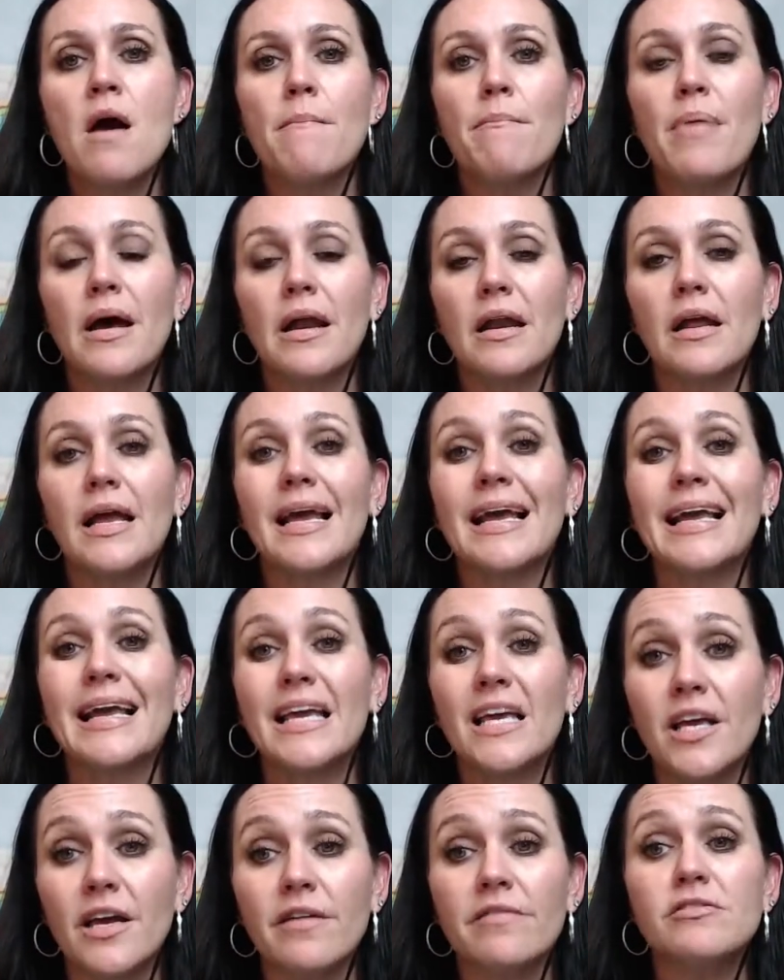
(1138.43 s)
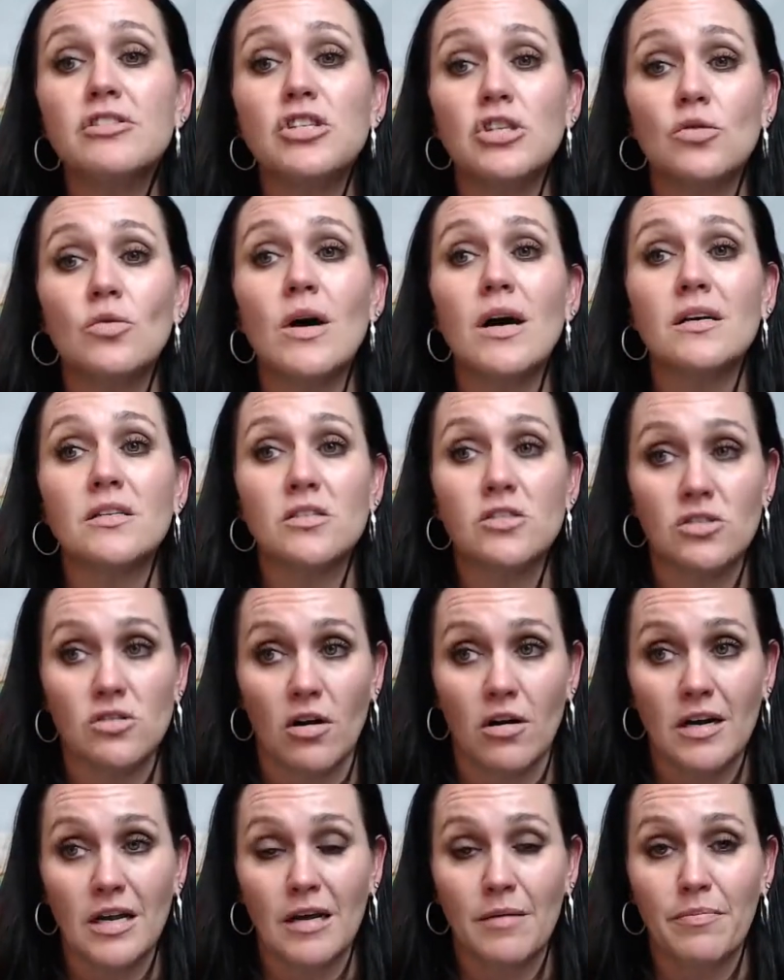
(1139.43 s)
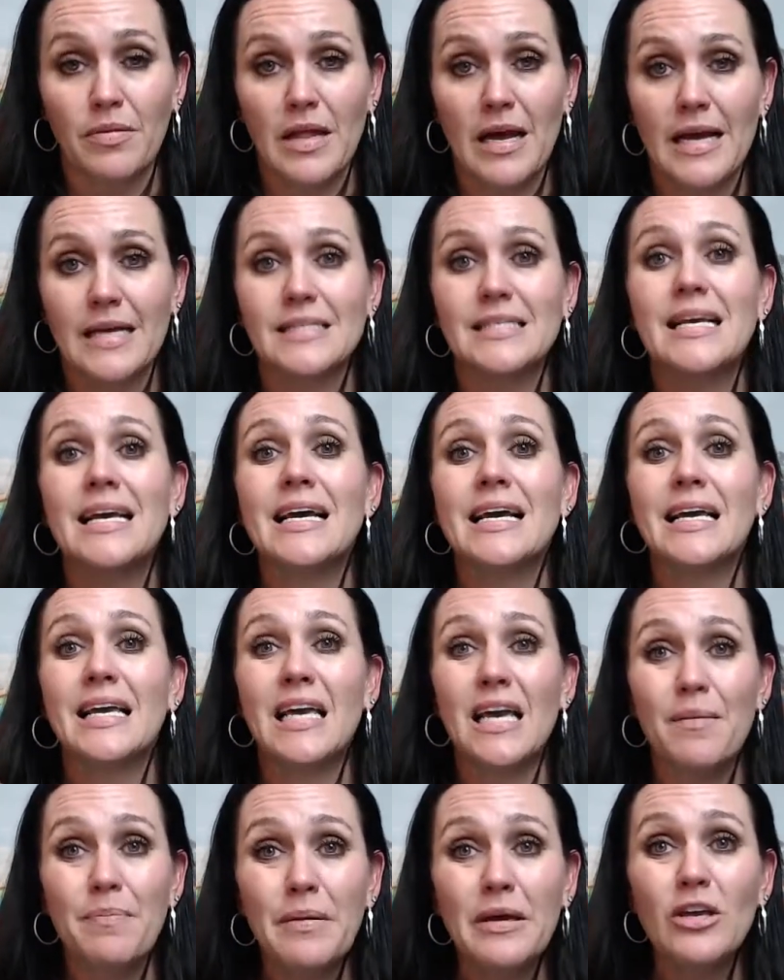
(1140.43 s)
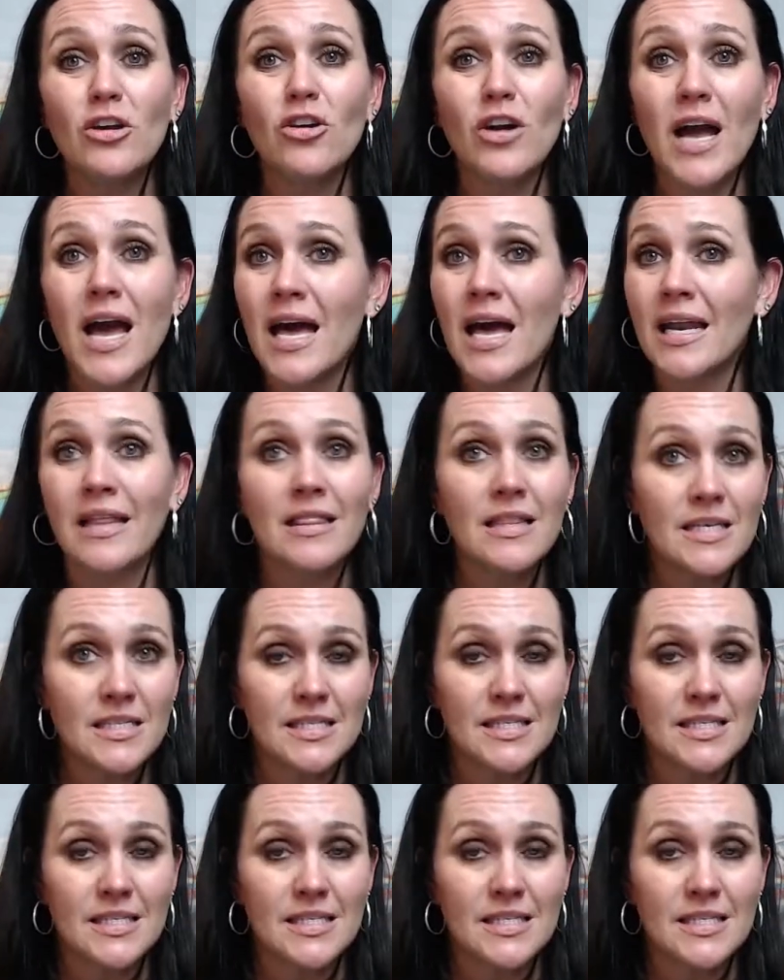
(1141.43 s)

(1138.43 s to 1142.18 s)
But it gives you a starting place. Keeping your head in the